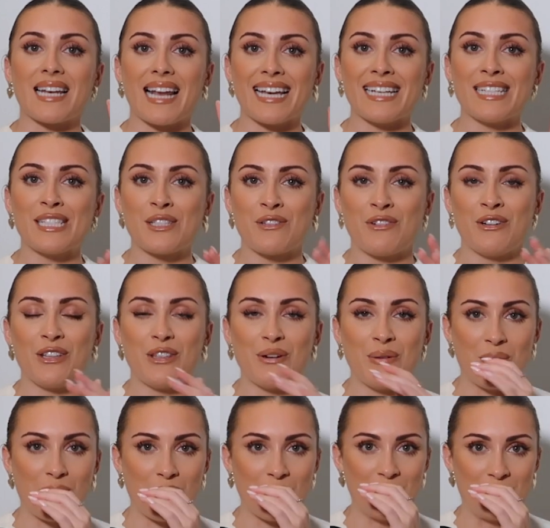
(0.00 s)
the lights for
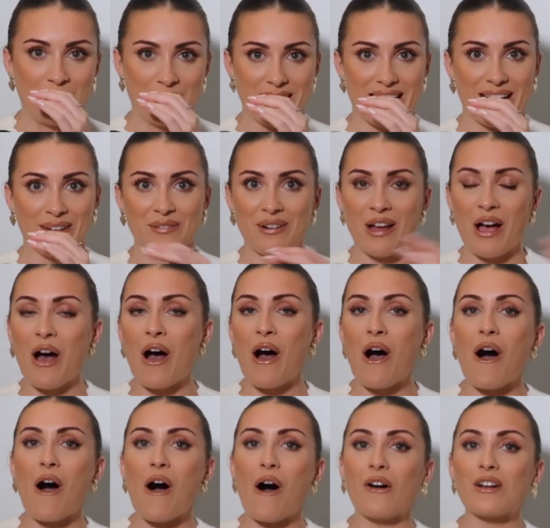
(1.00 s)
the warm down.
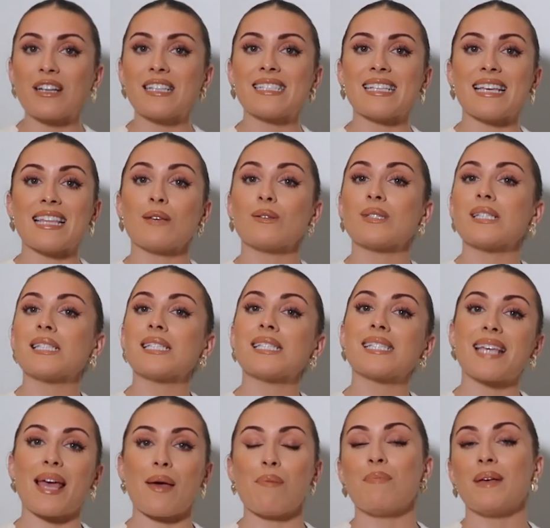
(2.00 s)
Honestly, there's a
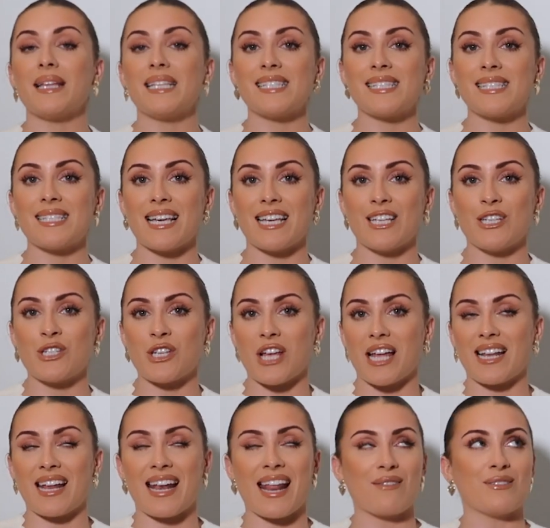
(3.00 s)
skipping
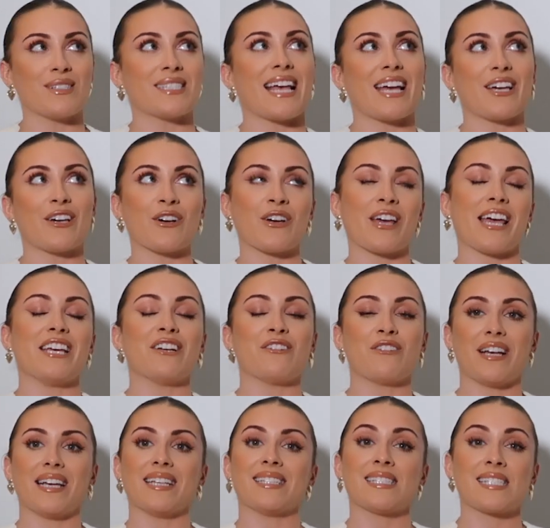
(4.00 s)
station. And I was like, okay,
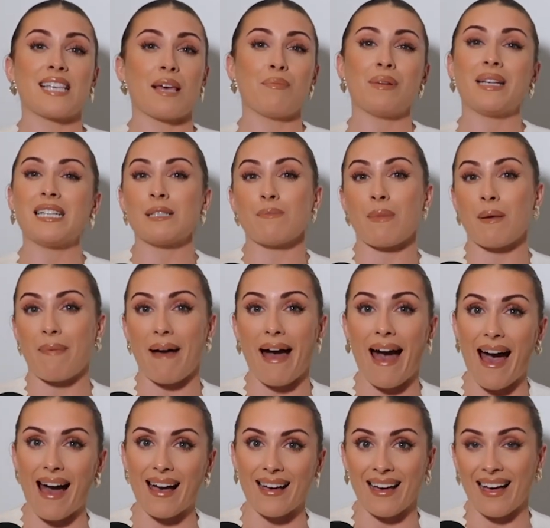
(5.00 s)
great. Skipping is my
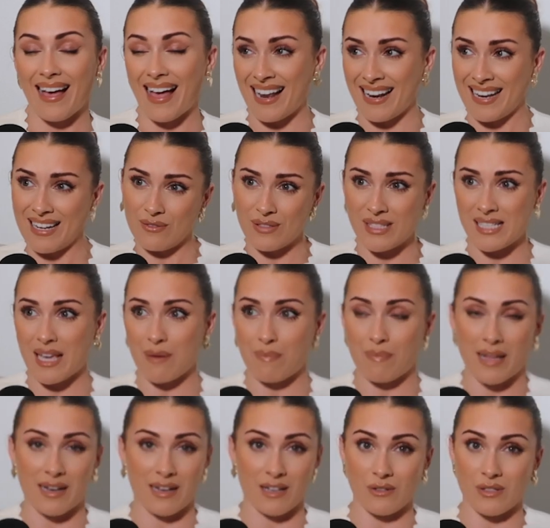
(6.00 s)
bag. I love
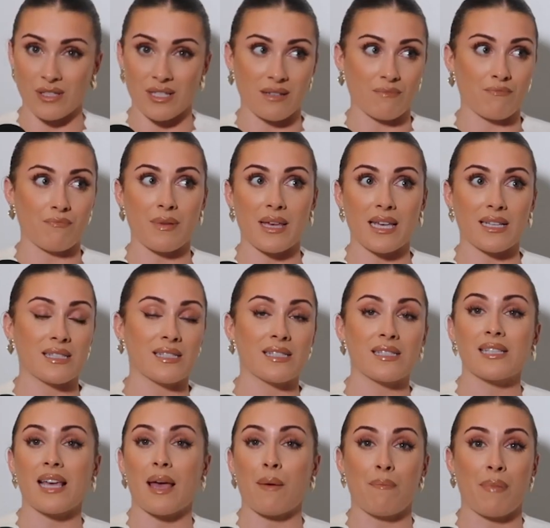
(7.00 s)
skipping. I used to be a
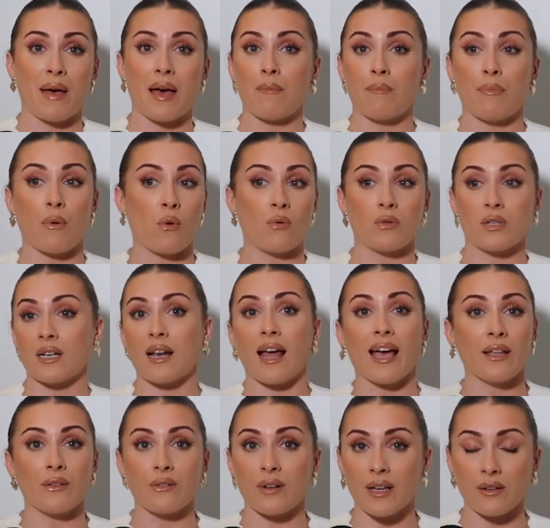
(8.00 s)
skipper
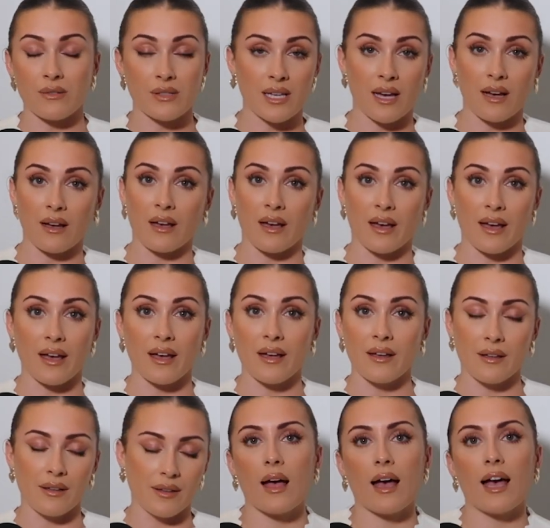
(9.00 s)
borderline when I was younger.
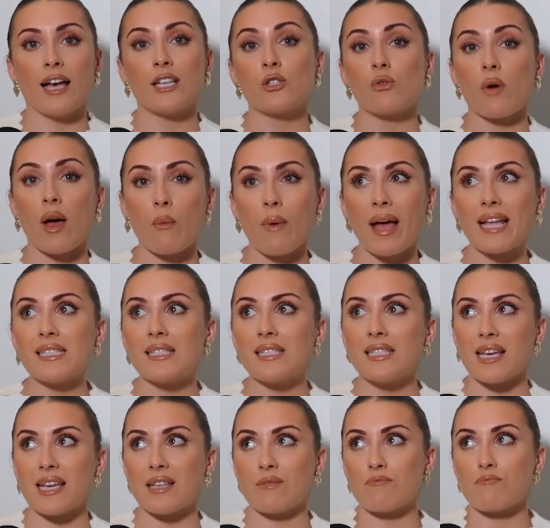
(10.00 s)
So I
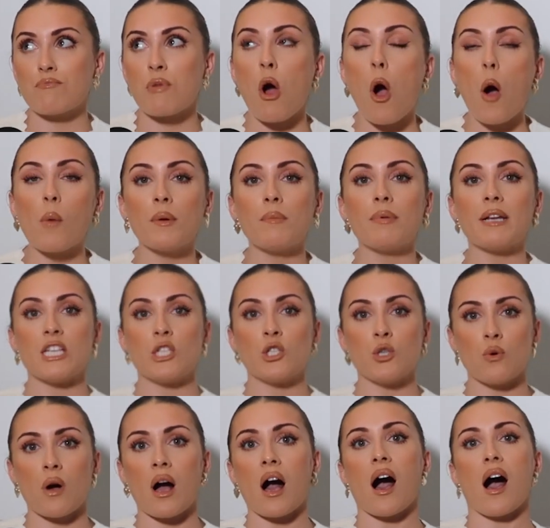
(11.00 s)
went in probably
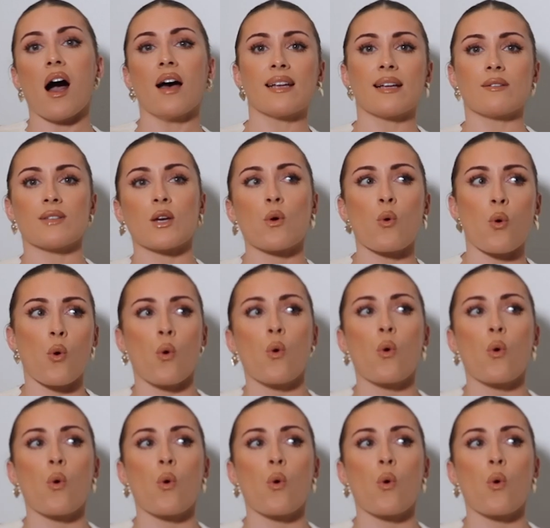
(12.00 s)
too hard. And I was